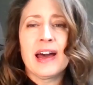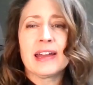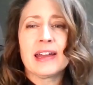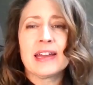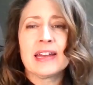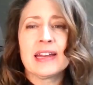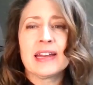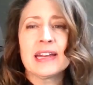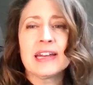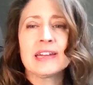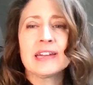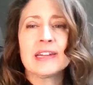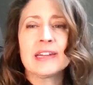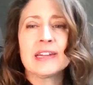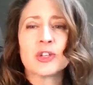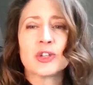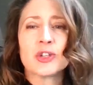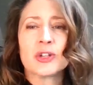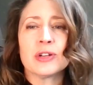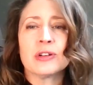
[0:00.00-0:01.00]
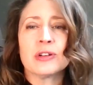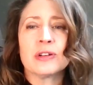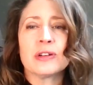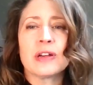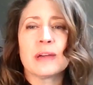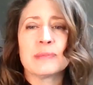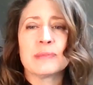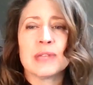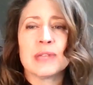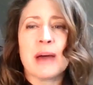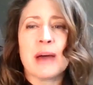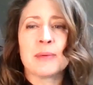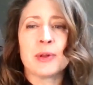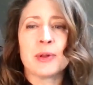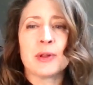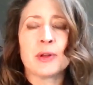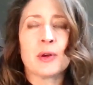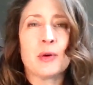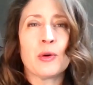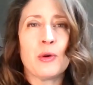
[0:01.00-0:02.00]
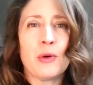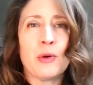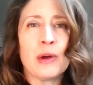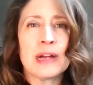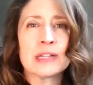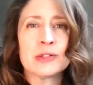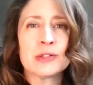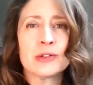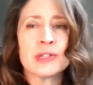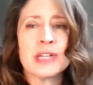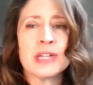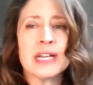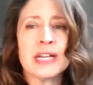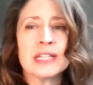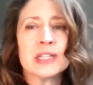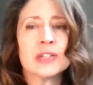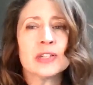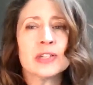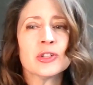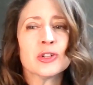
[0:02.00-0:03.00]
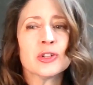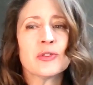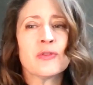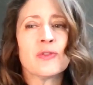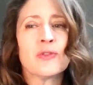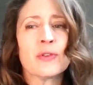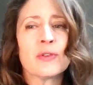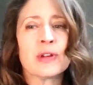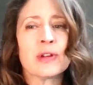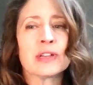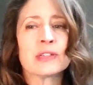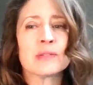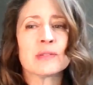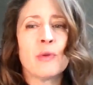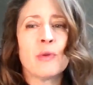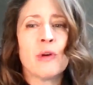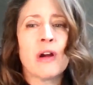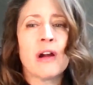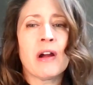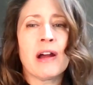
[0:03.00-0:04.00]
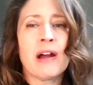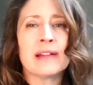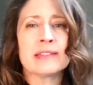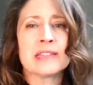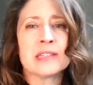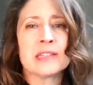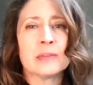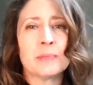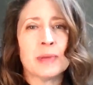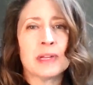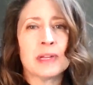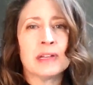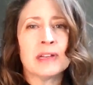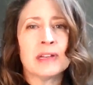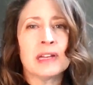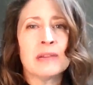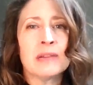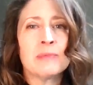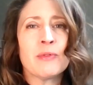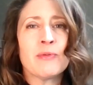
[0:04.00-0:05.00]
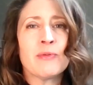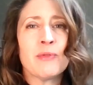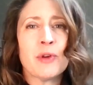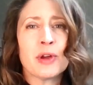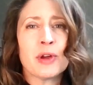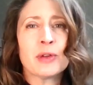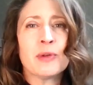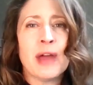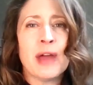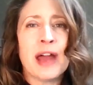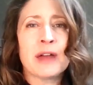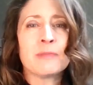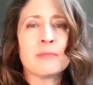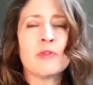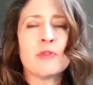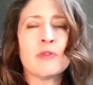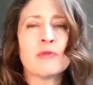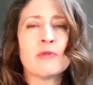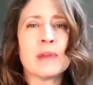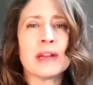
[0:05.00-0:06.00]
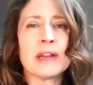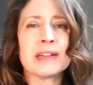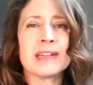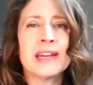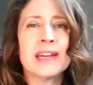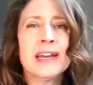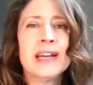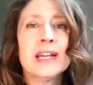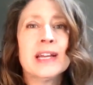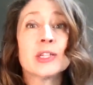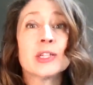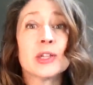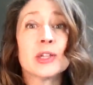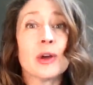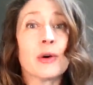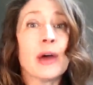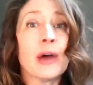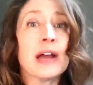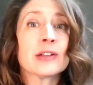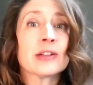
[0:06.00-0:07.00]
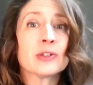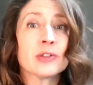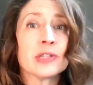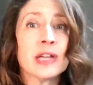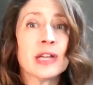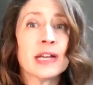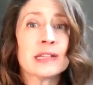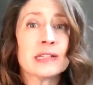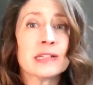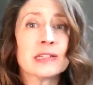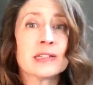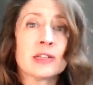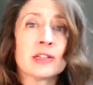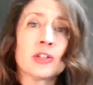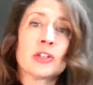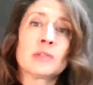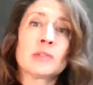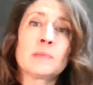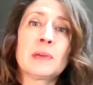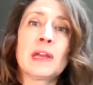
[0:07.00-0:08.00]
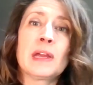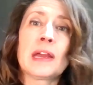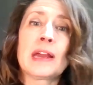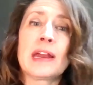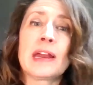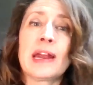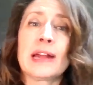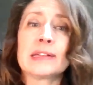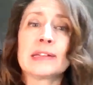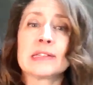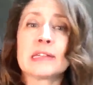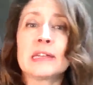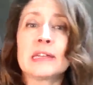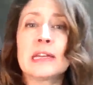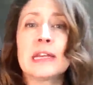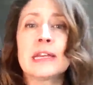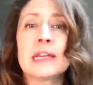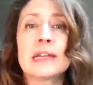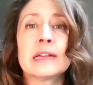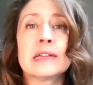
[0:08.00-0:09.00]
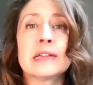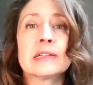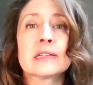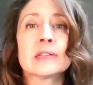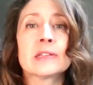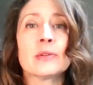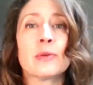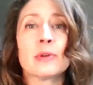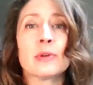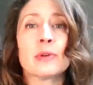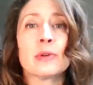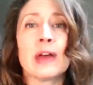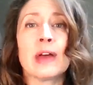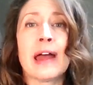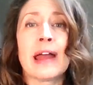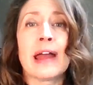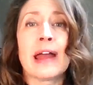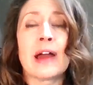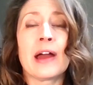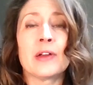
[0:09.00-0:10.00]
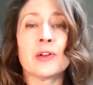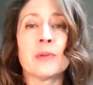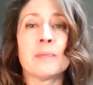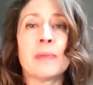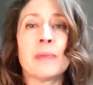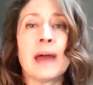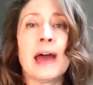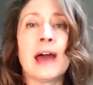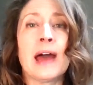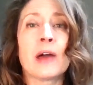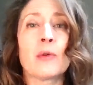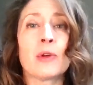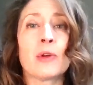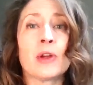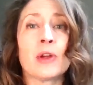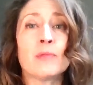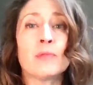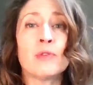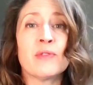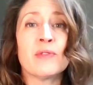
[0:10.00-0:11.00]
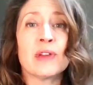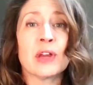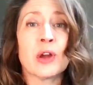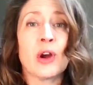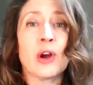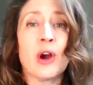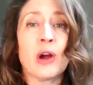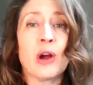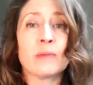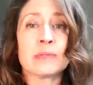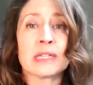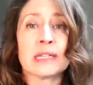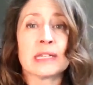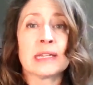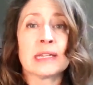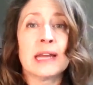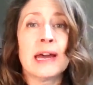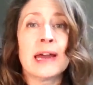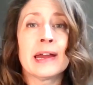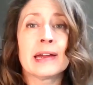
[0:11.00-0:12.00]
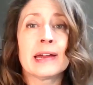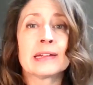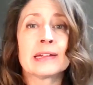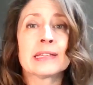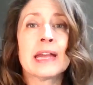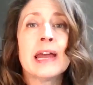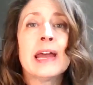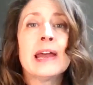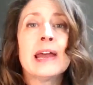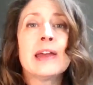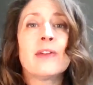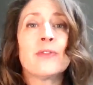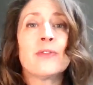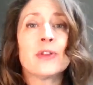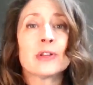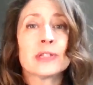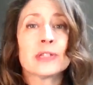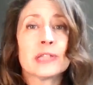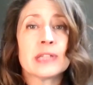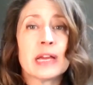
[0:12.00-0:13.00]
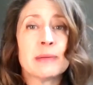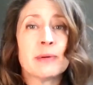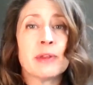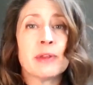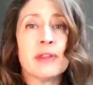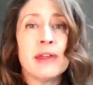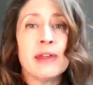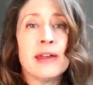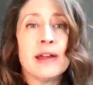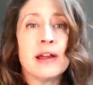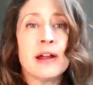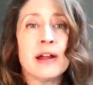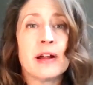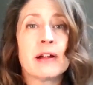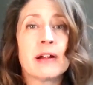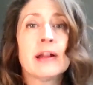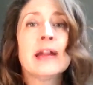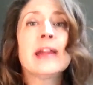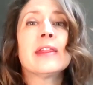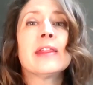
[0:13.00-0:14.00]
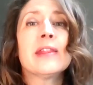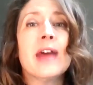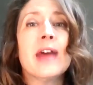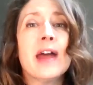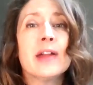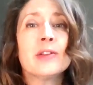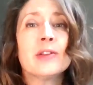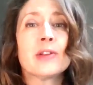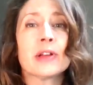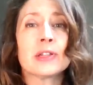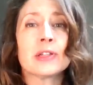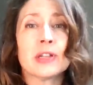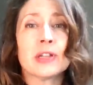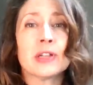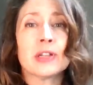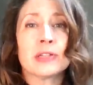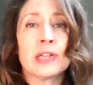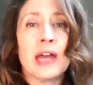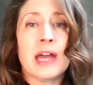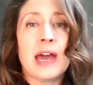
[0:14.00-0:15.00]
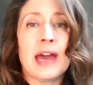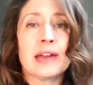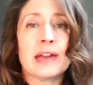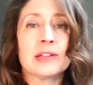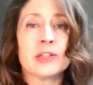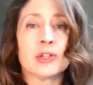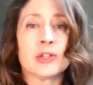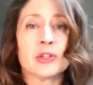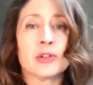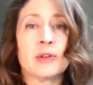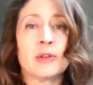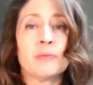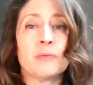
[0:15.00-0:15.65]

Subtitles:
Any initial abdominal and core exercises should focus more on stability before you add movement. So exercises such as being in hands and knees or lying on your back where you're moving your arms and legs, if you're stable there, then you can start to add additional